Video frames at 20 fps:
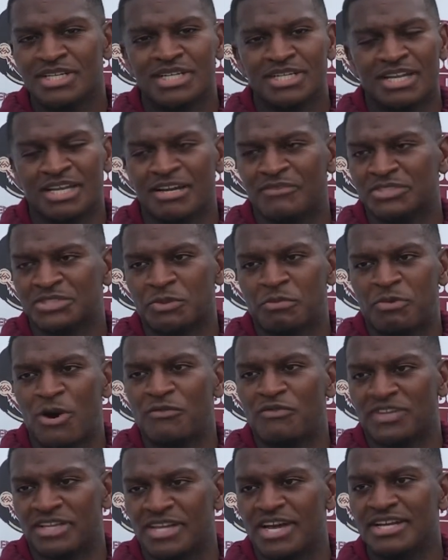None of us are
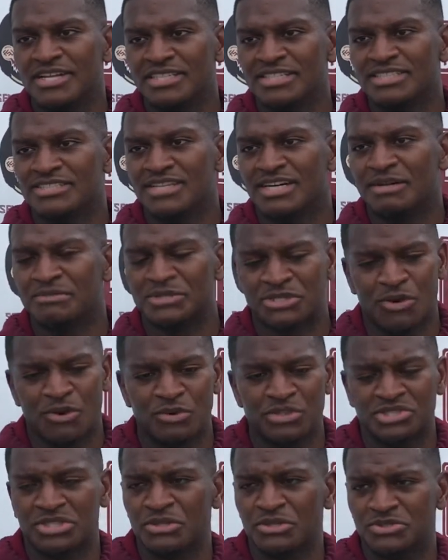perfect yet, so
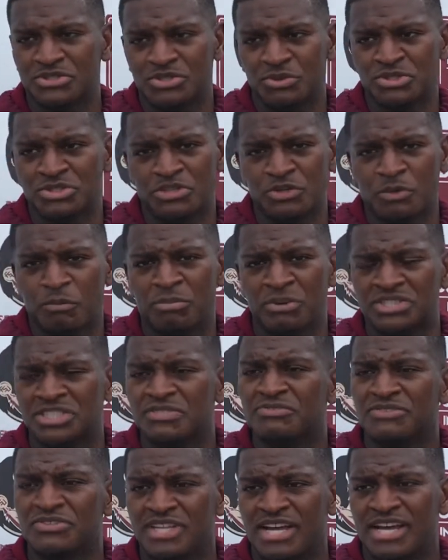we're still
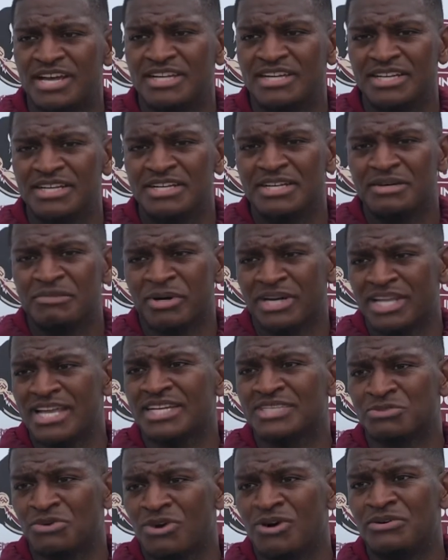pushing for that, but he
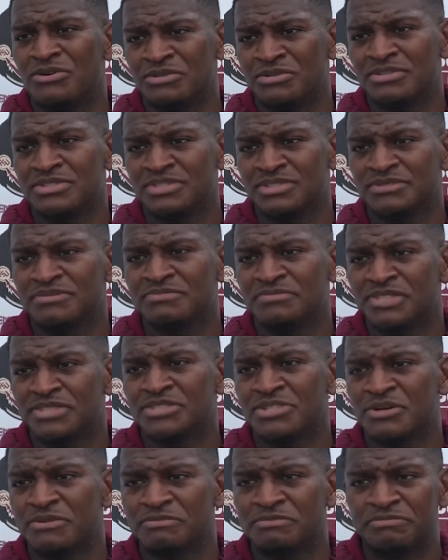has grown. So.